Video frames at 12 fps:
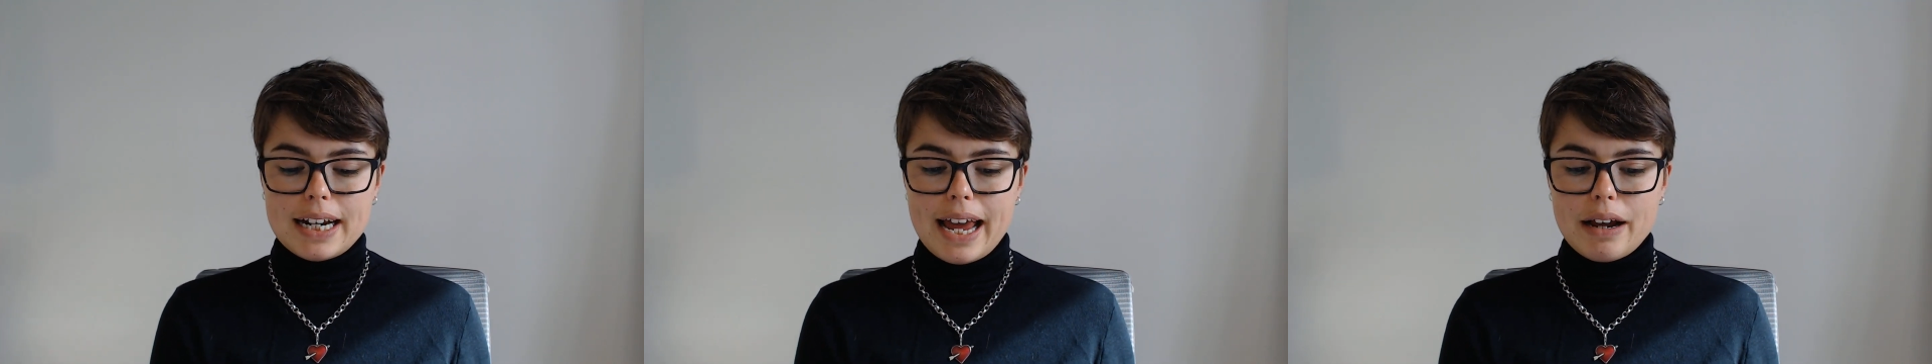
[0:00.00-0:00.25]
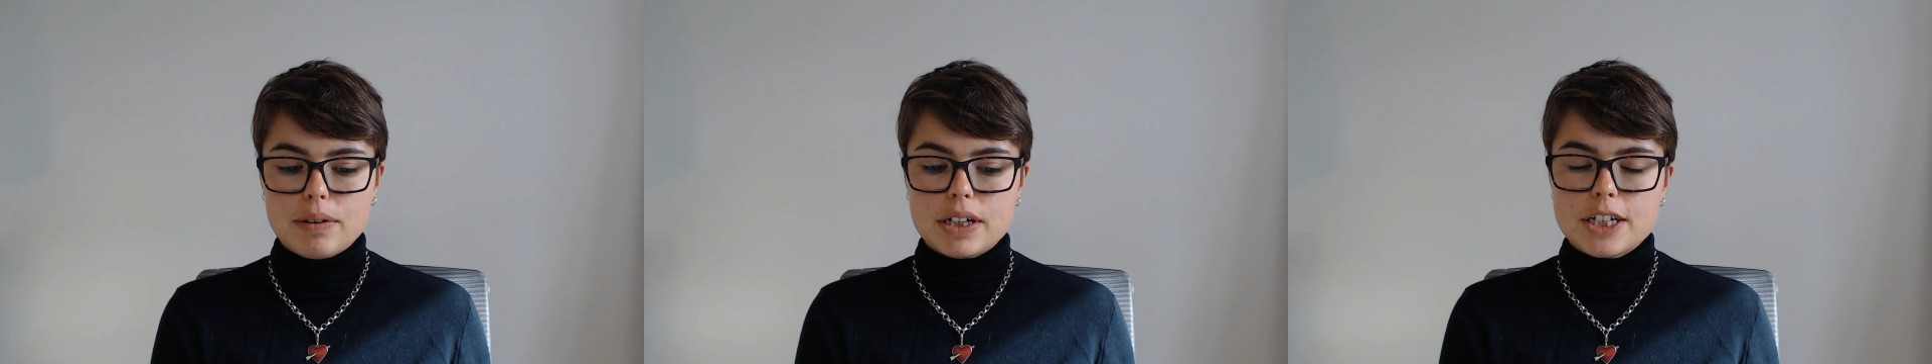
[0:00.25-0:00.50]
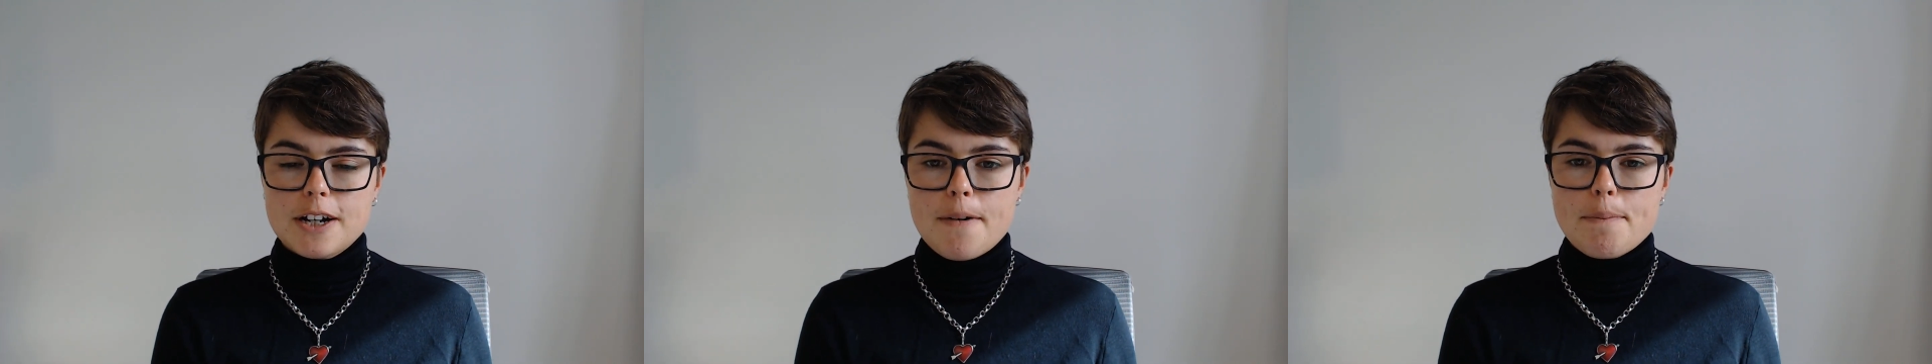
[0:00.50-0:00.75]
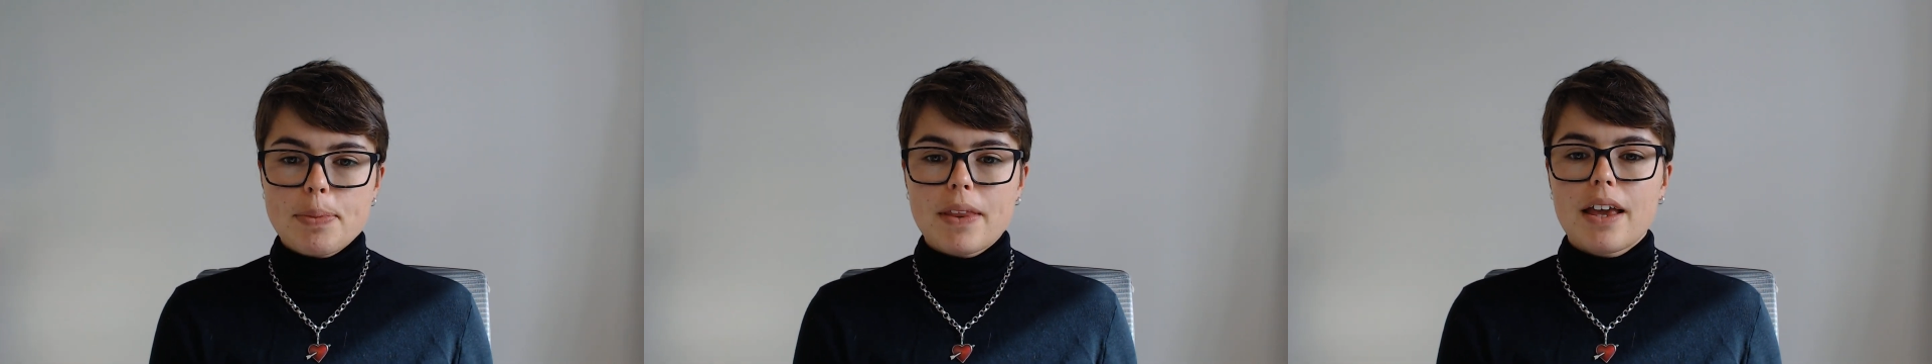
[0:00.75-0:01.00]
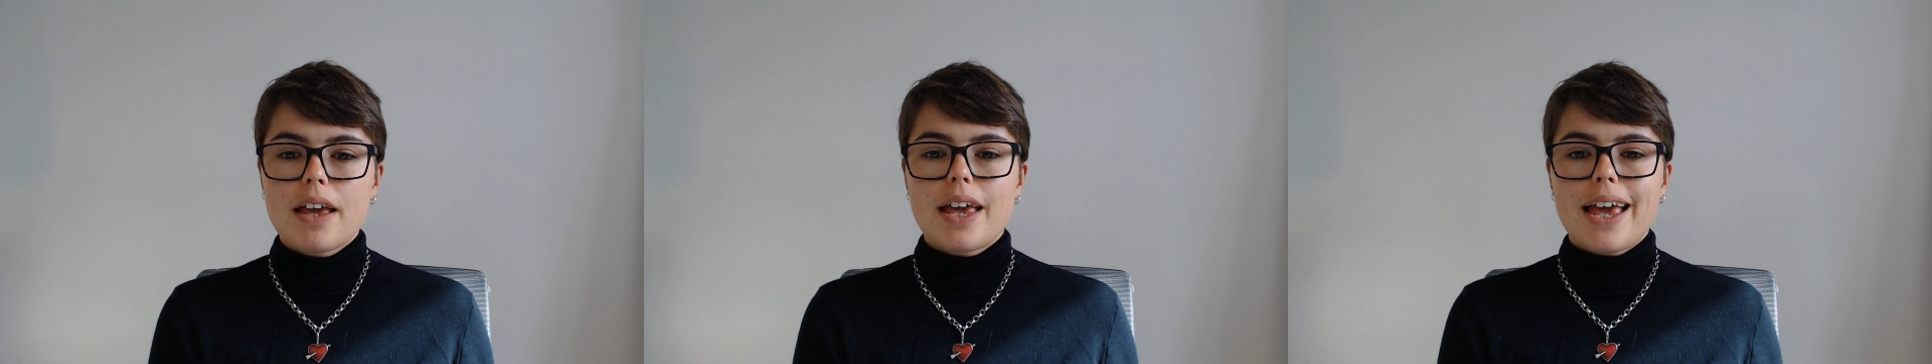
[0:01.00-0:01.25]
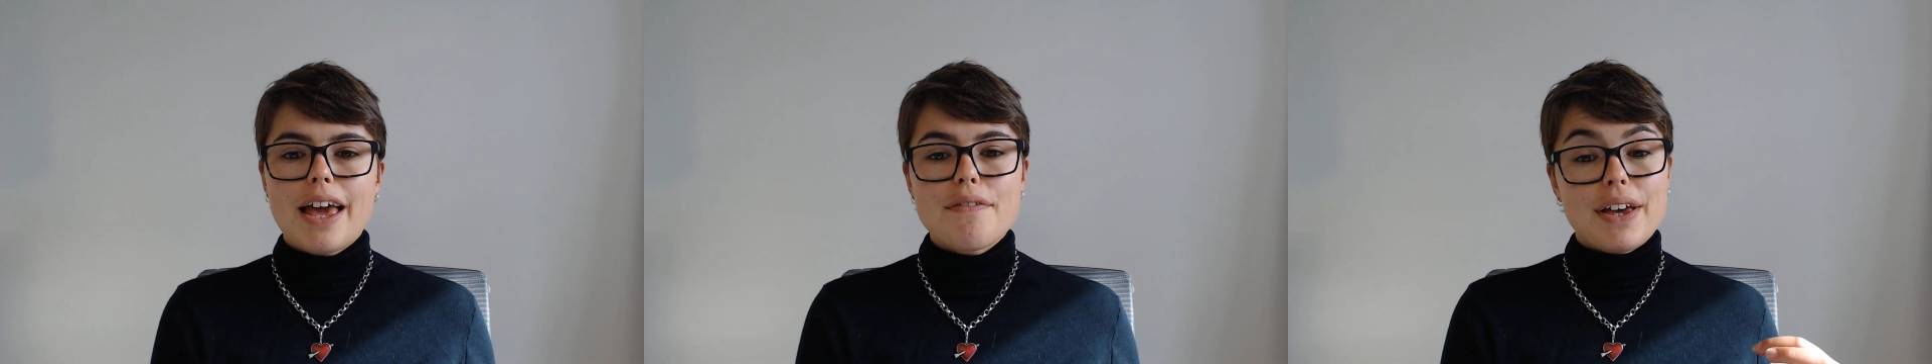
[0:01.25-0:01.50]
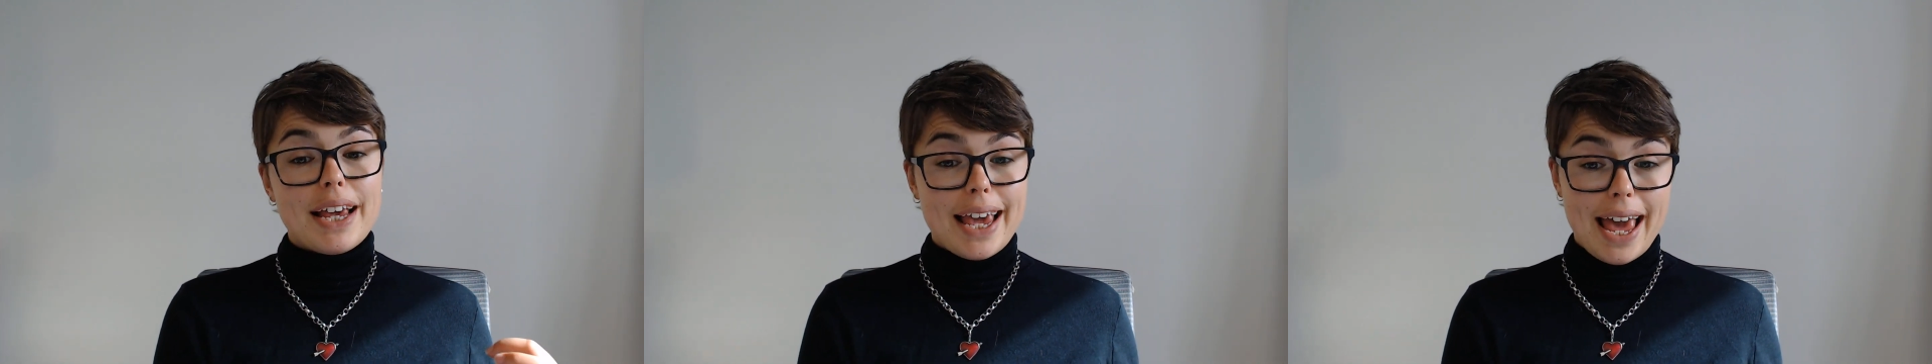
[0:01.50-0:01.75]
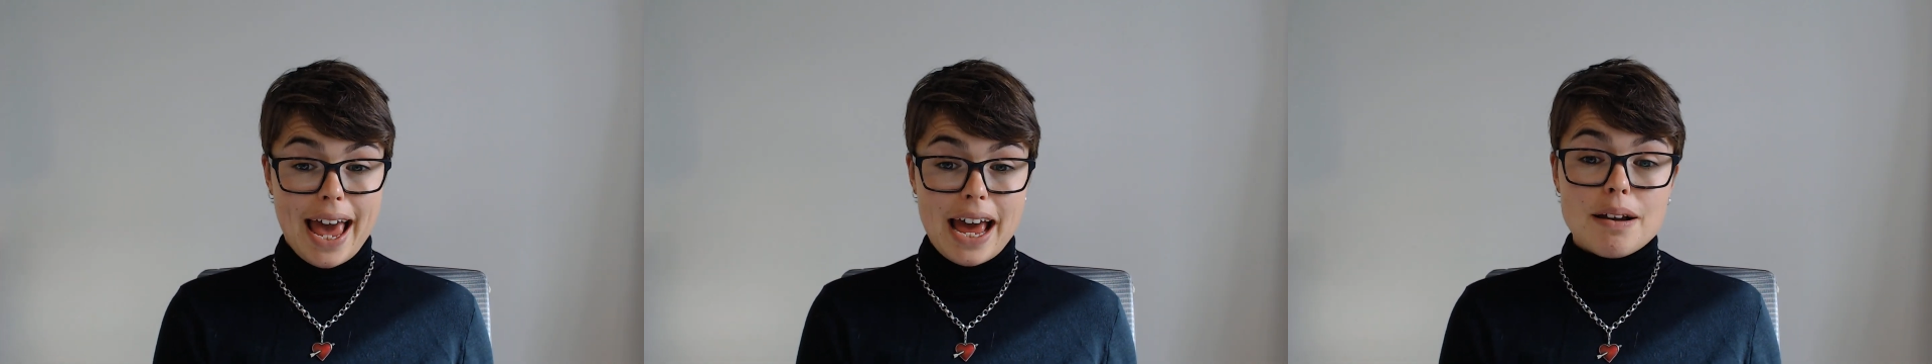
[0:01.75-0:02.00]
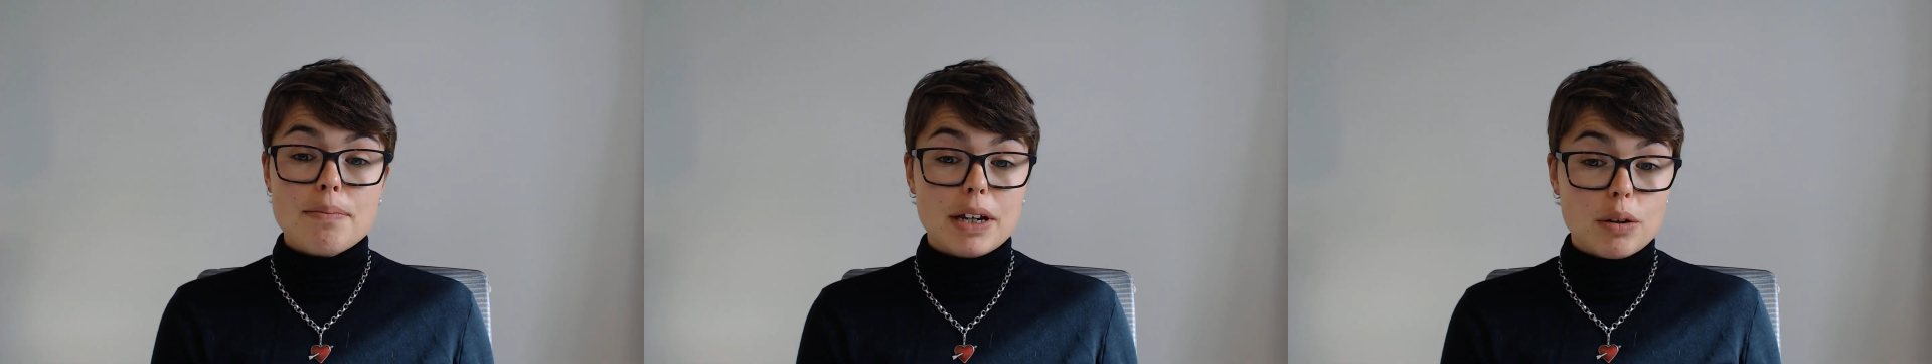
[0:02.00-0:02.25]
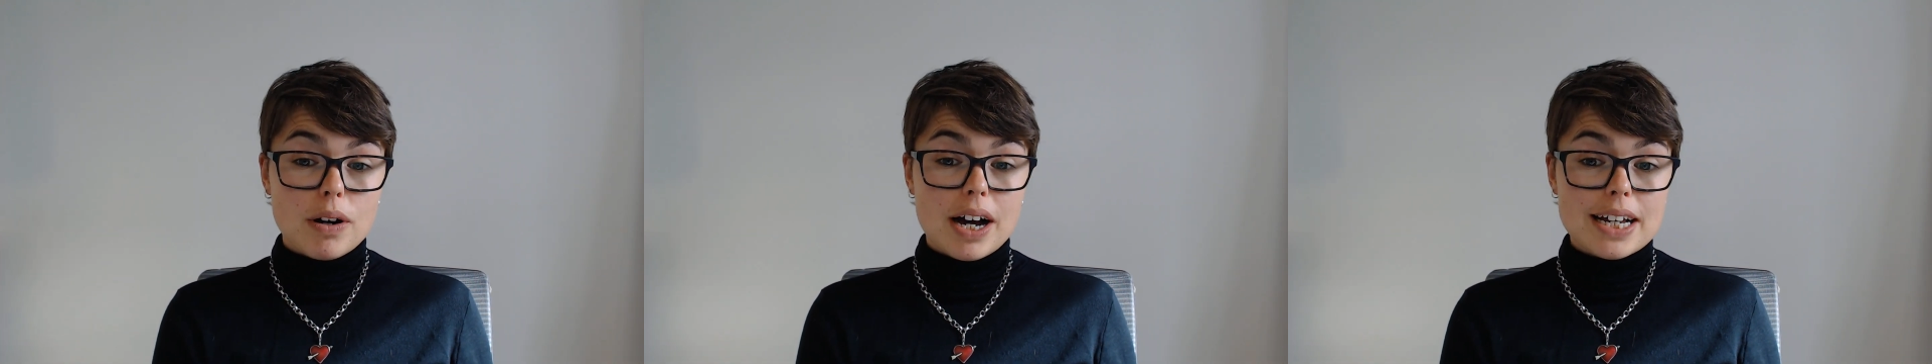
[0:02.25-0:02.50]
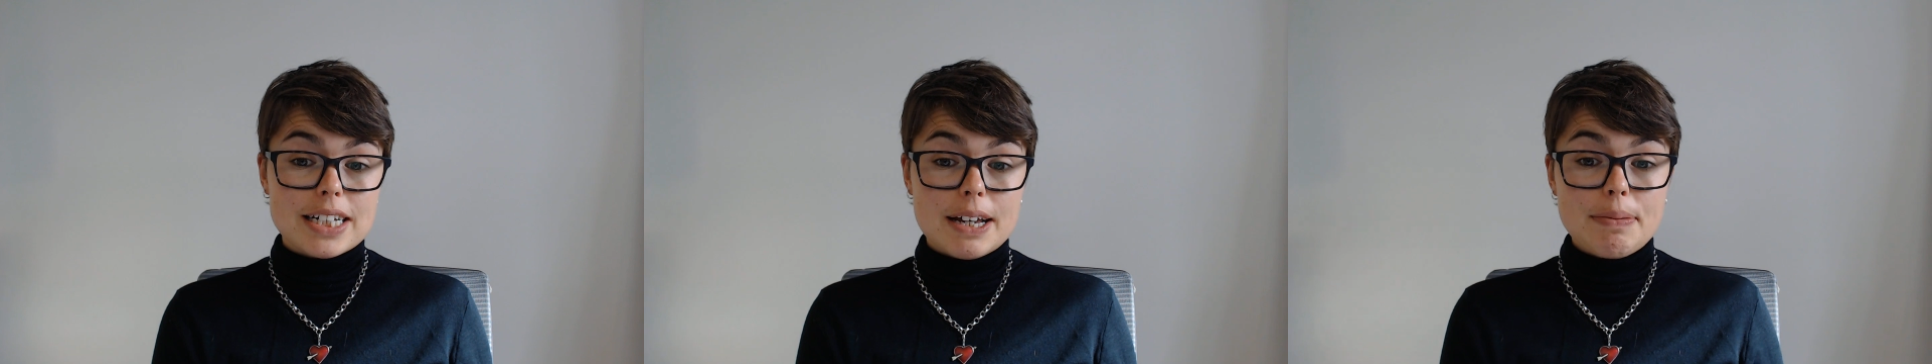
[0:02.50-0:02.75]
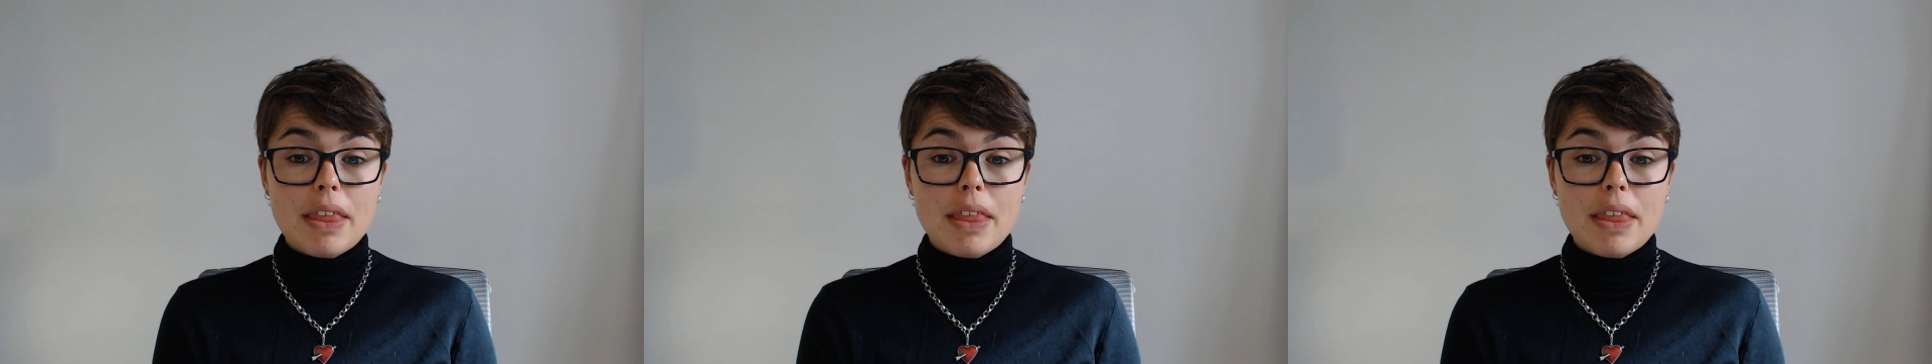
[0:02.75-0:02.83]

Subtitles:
language, if it can be quieter,